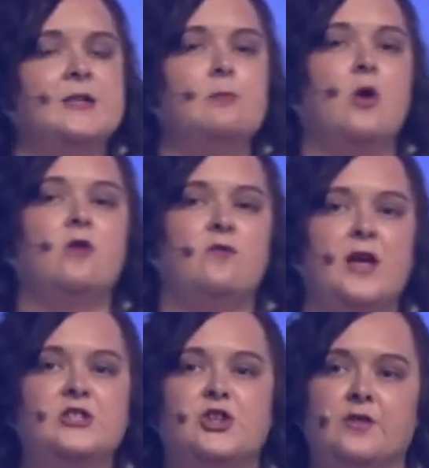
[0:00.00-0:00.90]
a
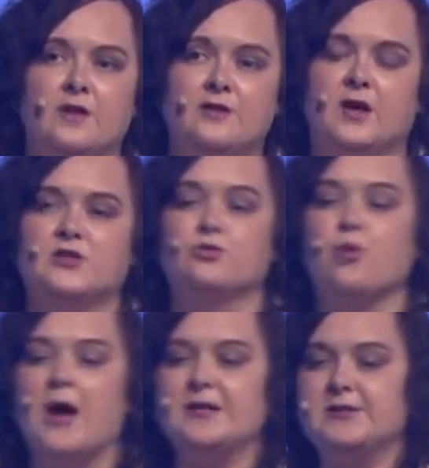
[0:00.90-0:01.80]
motivation that does
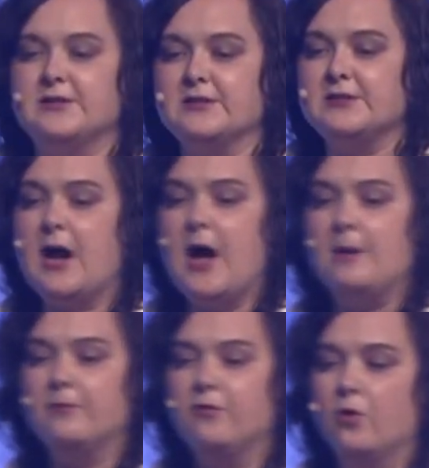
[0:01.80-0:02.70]
rise to the
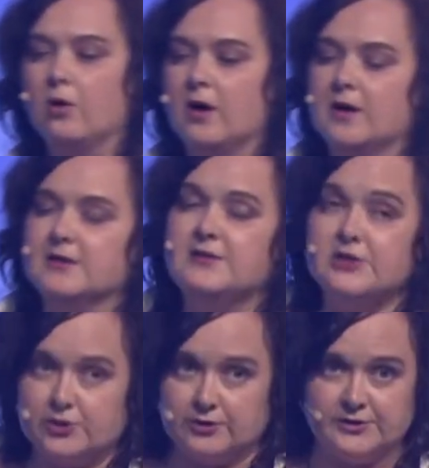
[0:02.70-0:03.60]
top for uh,
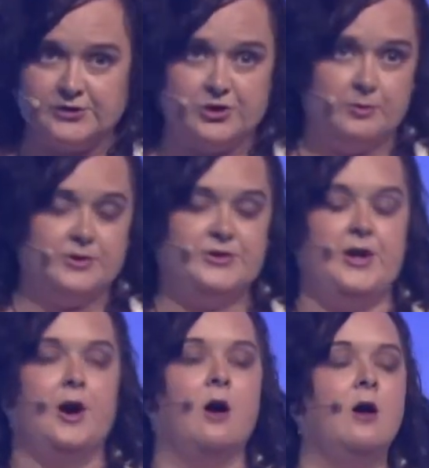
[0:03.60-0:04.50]
digital consumers
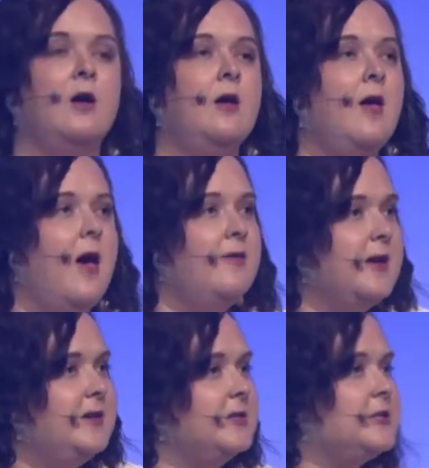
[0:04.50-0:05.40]
here. And
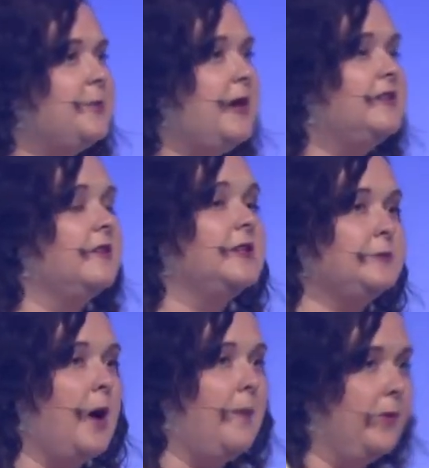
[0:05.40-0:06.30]
that does speak to this
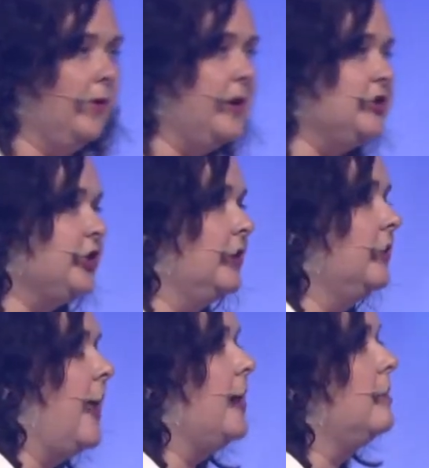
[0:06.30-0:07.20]
population.
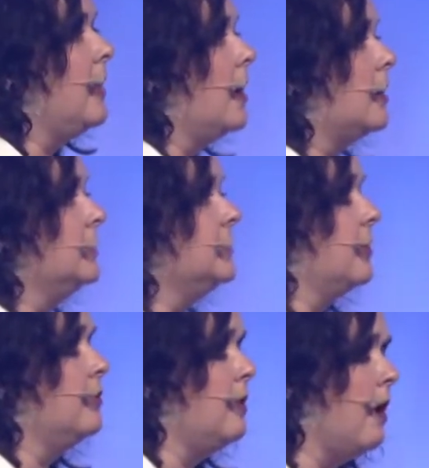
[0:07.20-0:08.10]
Latin Americans
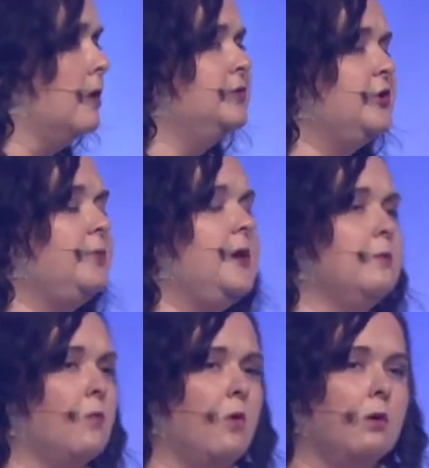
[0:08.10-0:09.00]
are known to be
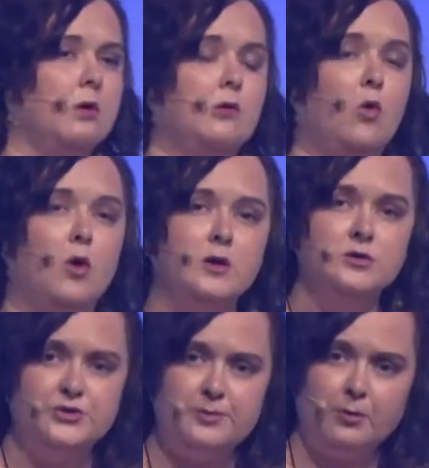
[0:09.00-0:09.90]
more
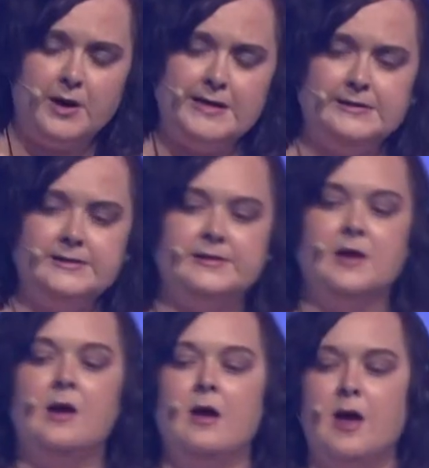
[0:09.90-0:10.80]
loyal to brands,
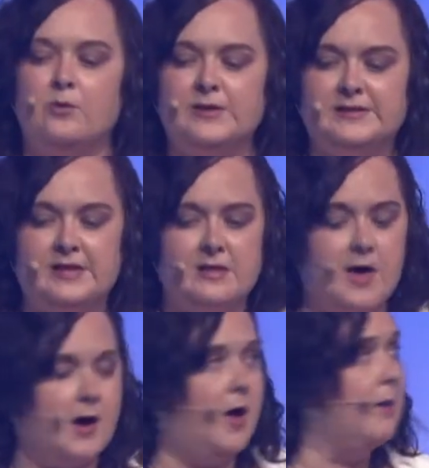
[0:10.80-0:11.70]
and we see
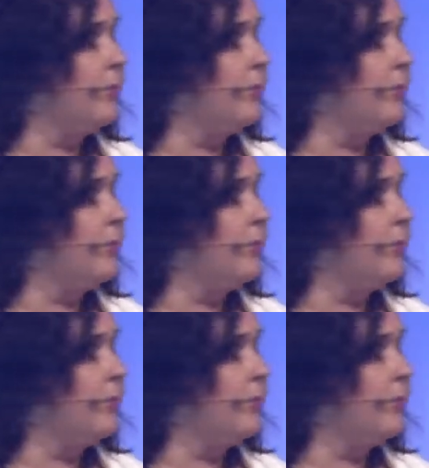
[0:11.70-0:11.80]
that come